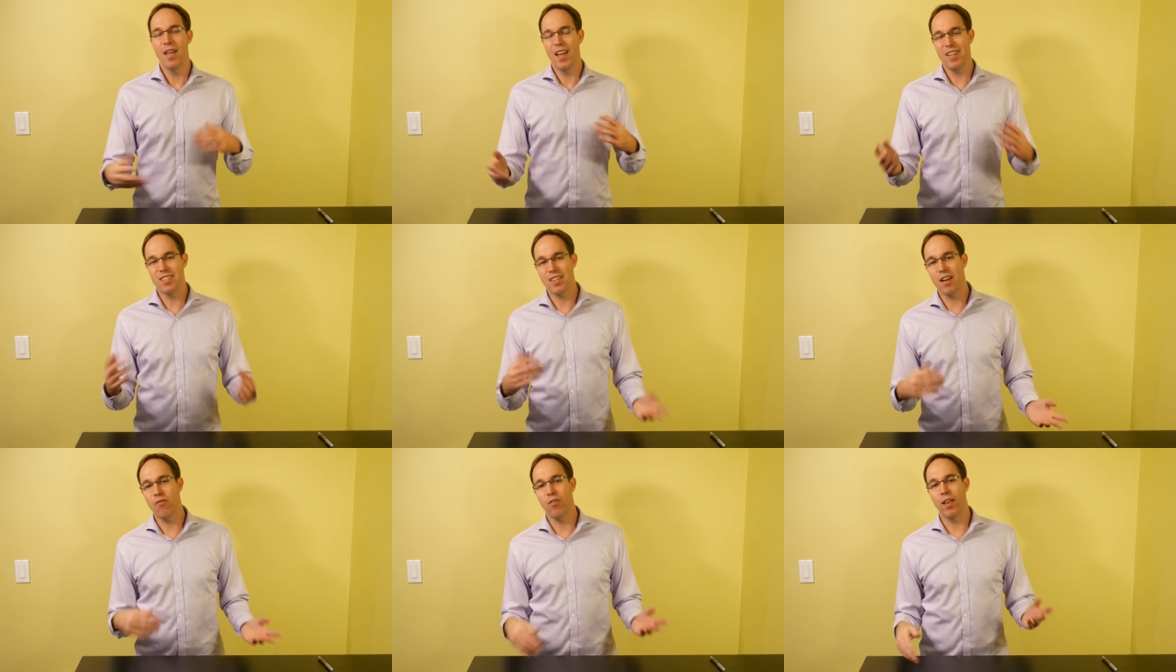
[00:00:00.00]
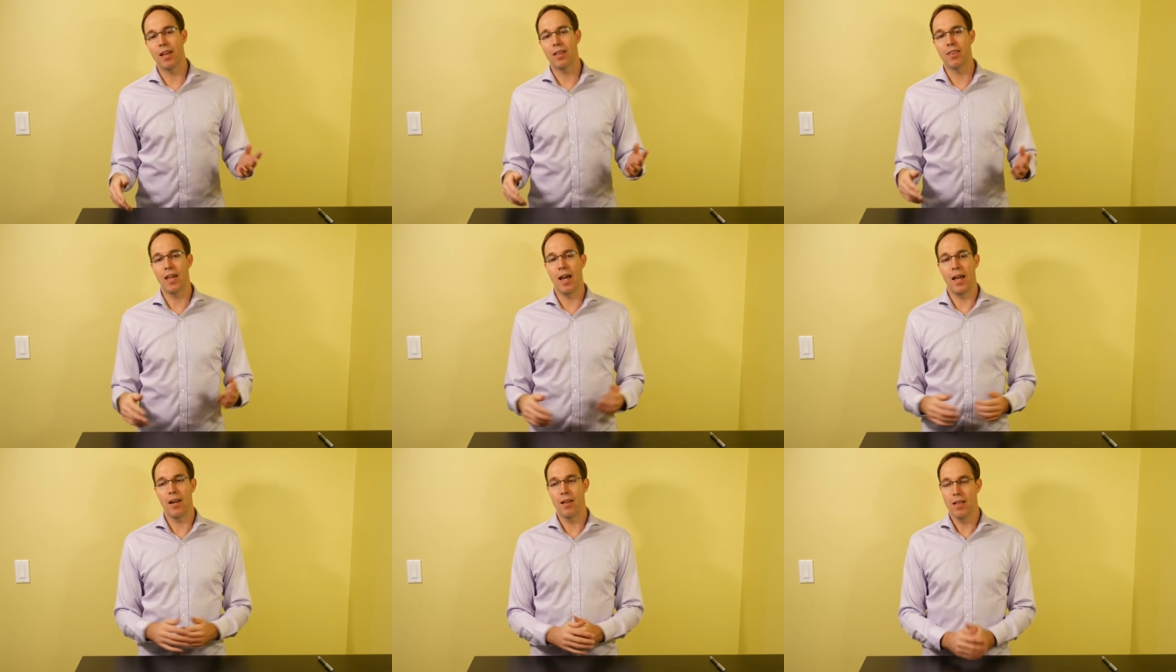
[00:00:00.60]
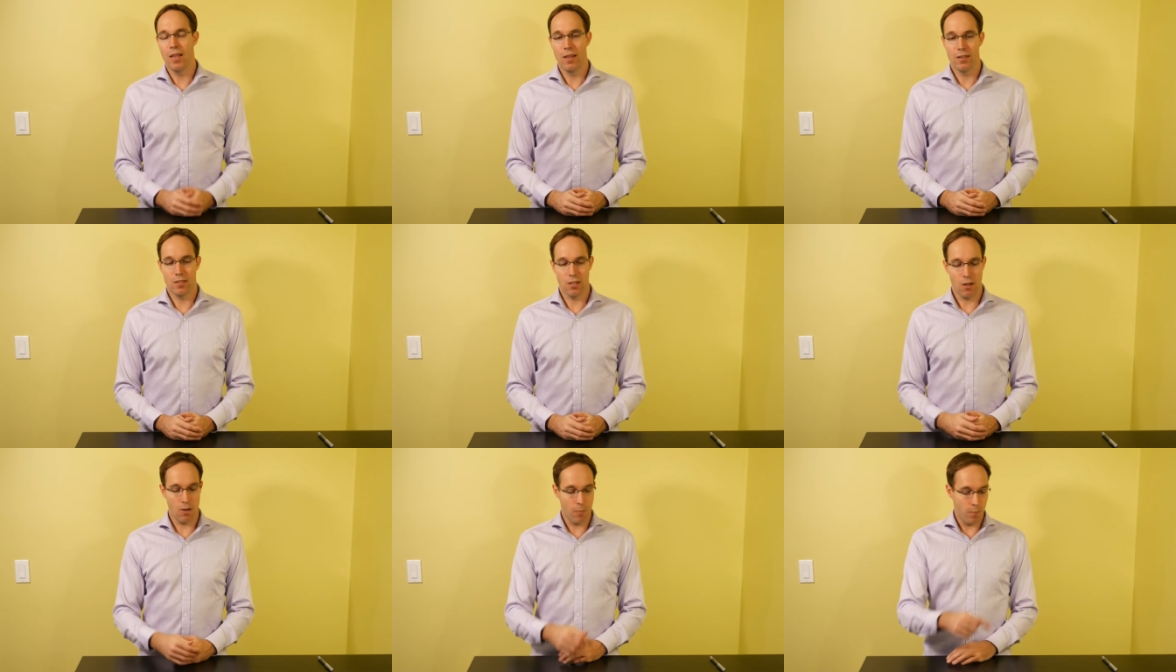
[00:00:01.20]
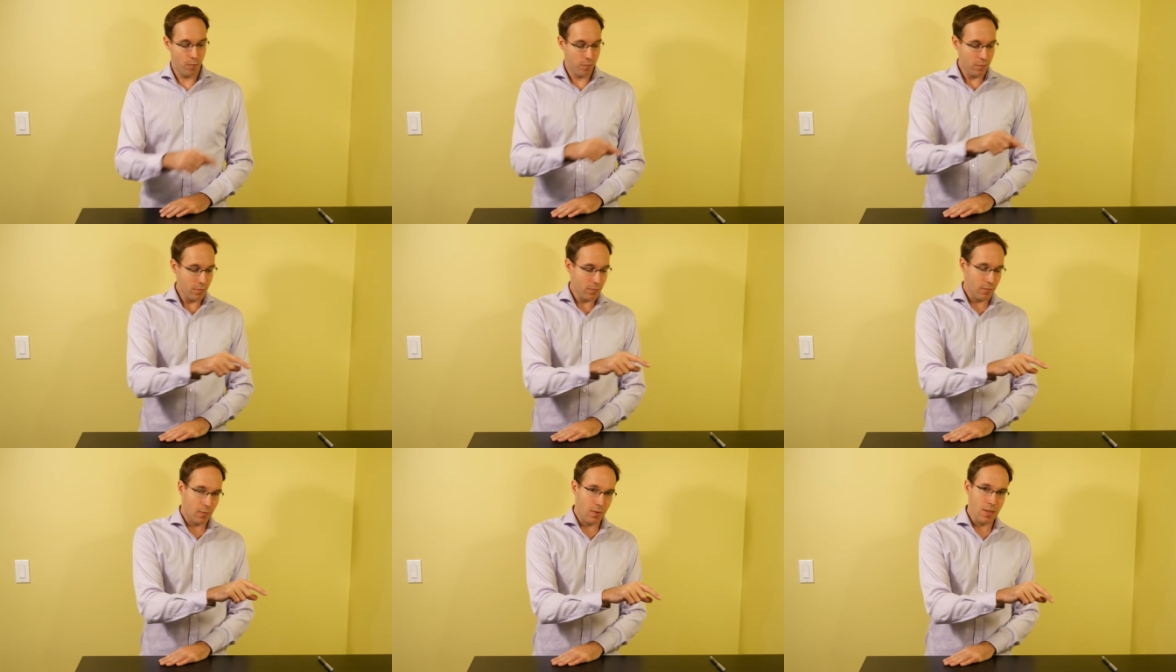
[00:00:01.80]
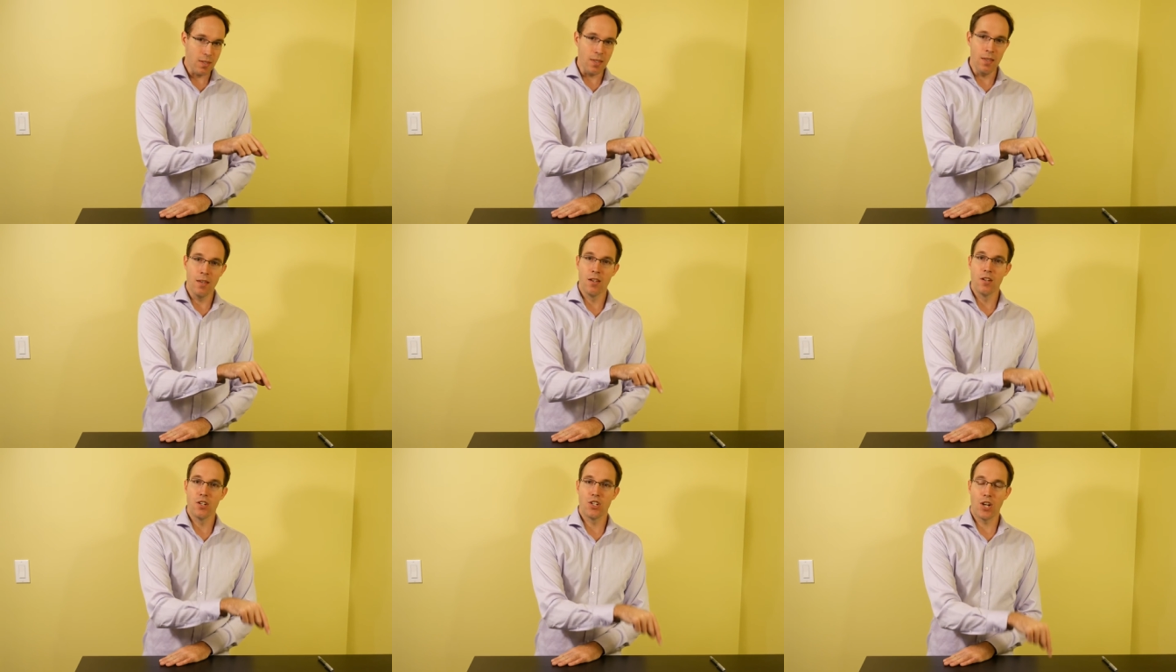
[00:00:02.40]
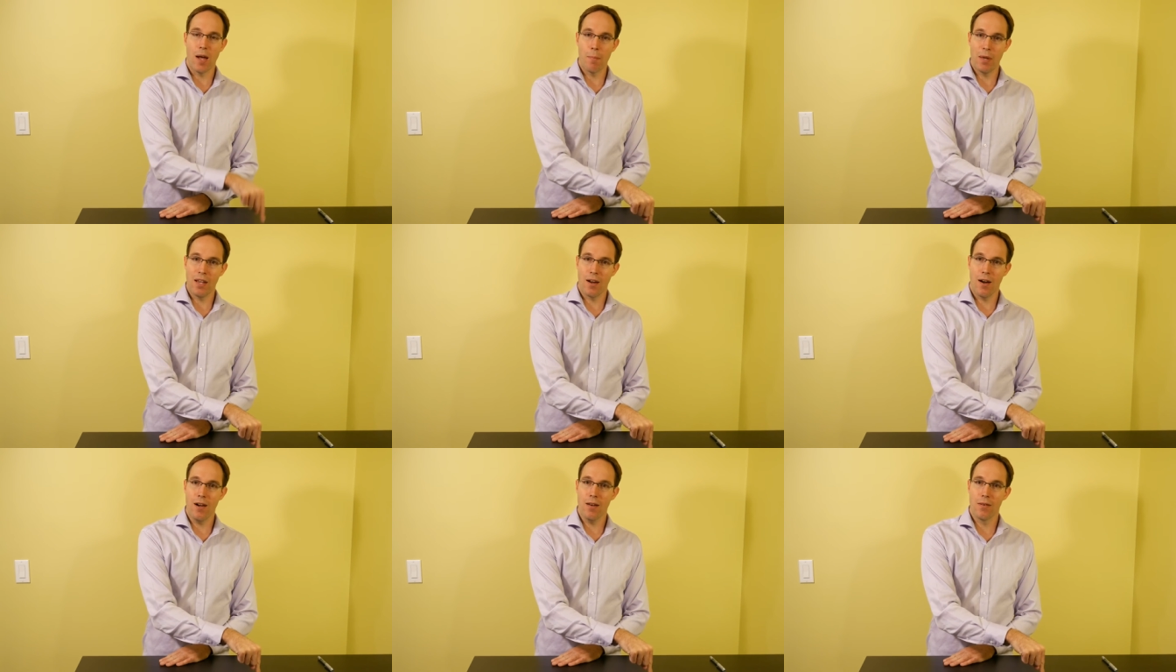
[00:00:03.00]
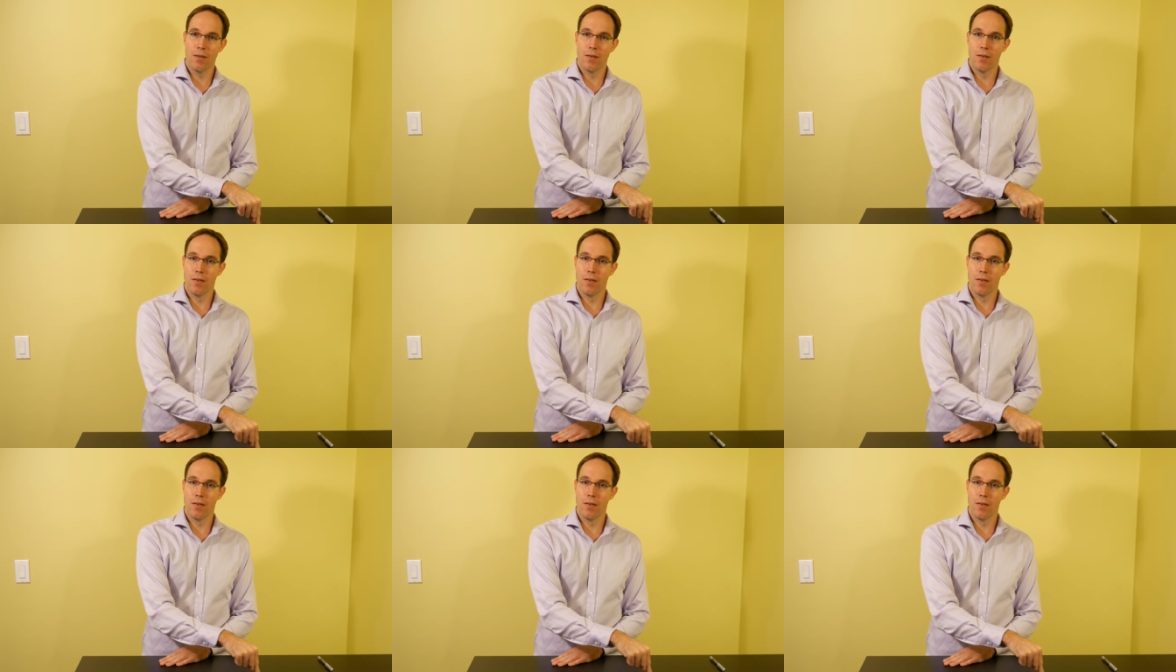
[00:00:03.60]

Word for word: and stuff like that. So shopping cart,